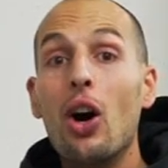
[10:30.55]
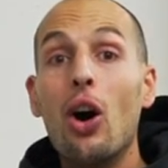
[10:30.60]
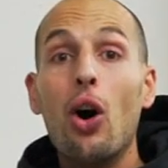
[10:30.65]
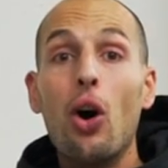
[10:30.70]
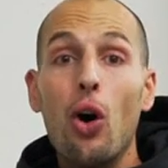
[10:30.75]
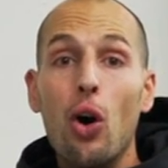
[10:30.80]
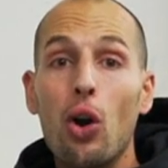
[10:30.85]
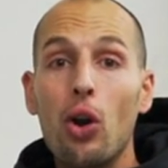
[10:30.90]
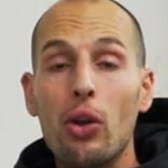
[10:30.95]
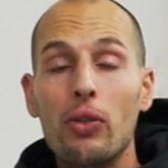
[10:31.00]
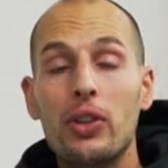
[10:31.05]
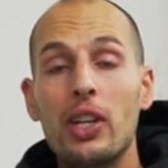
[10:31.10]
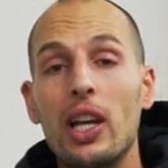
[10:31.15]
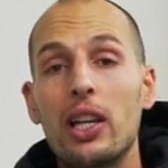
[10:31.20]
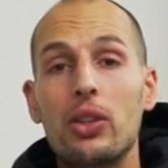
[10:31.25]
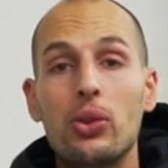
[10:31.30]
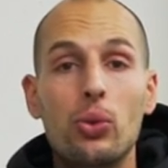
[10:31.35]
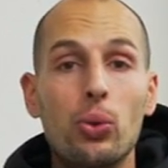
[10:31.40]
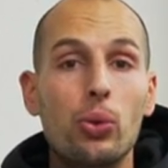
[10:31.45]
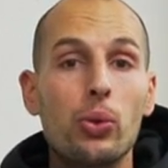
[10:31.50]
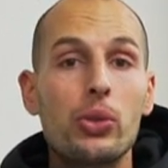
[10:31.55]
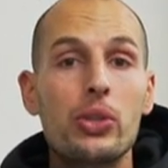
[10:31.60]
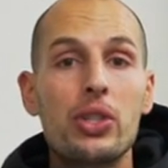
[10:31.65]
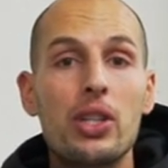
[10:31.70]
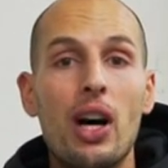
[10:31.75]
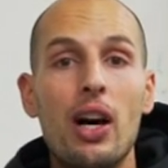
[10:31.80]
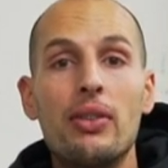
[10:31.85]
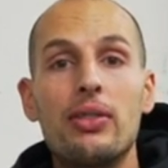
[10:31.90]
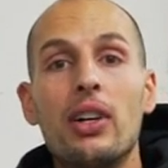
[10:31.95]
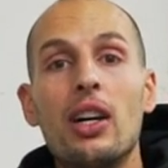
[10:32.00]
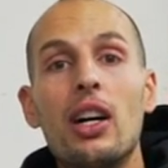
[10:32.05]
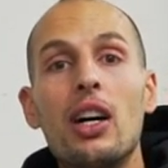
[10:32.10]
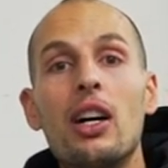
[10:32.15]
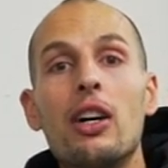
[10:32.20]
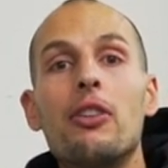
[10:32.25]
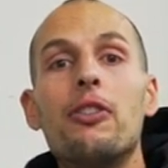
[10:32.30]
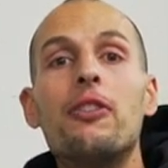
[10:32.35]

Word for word: all of that cool stuff.